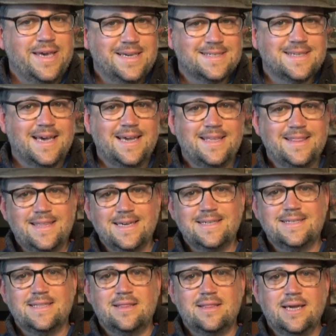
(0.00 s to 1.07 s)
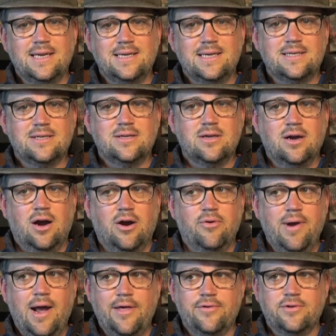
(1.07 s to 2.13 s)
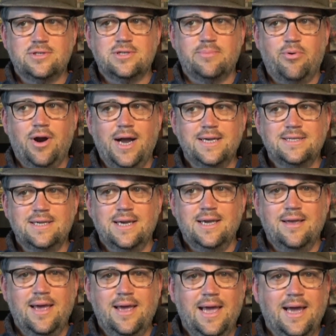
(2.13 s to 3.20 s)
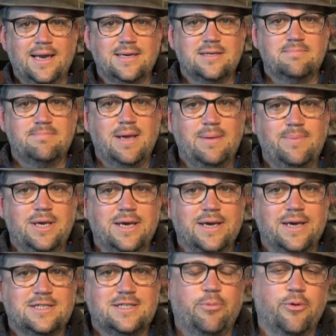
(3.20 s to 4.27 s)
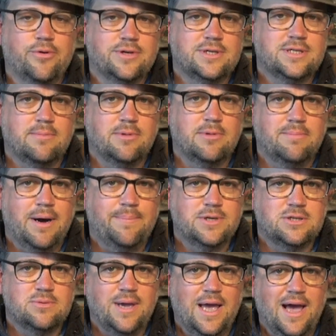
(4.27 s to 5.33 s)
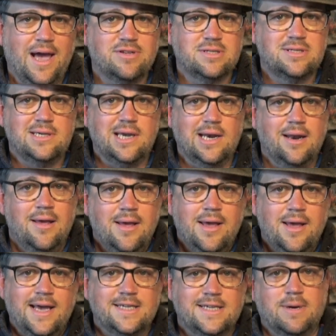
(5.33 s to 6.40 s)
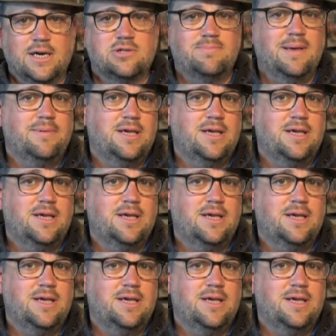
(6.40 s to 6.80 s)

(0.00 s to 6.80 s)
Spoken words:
things like this that are rather surprising, and maybe explore some of the Muppets we haven't seen as much.